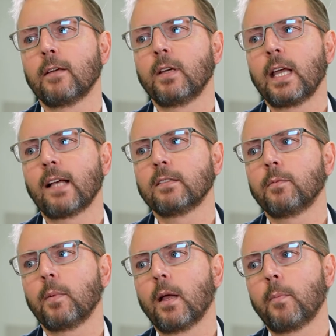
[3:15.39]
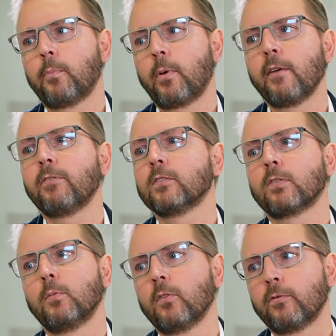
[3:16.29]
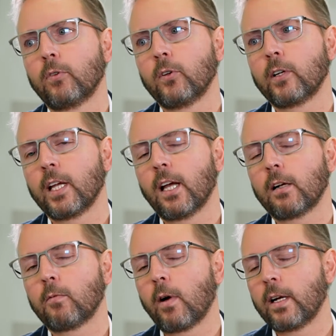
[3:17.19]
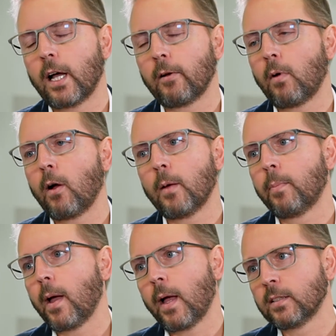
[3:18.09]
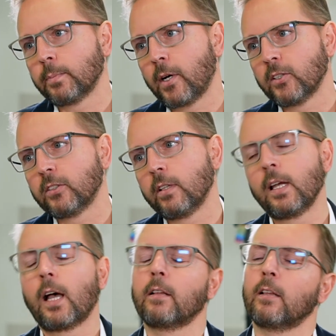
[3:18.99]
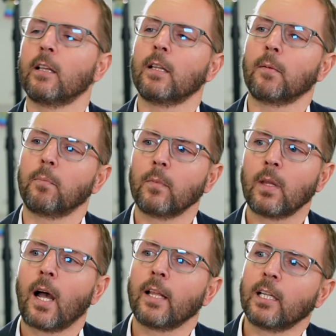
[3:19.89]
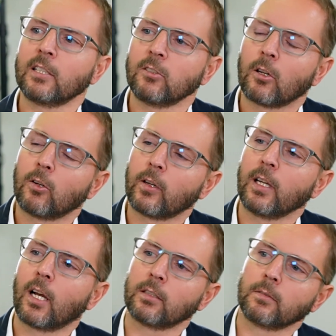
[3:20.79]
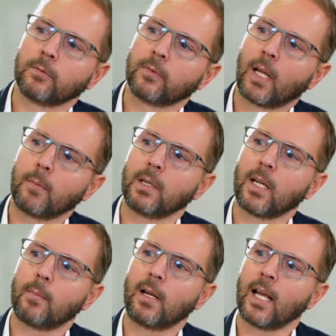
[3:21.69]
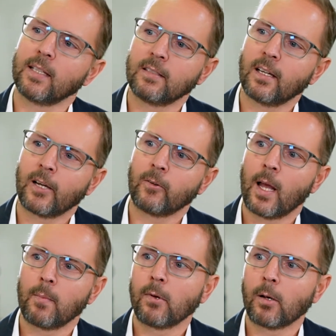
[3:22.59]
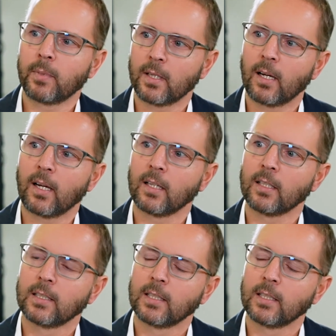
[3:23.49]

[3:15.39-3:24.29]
If he has a preference for looking out of one eye as opposed to the other, then the eye that he's not looking out of can become a lazy eye or amblyopic eye.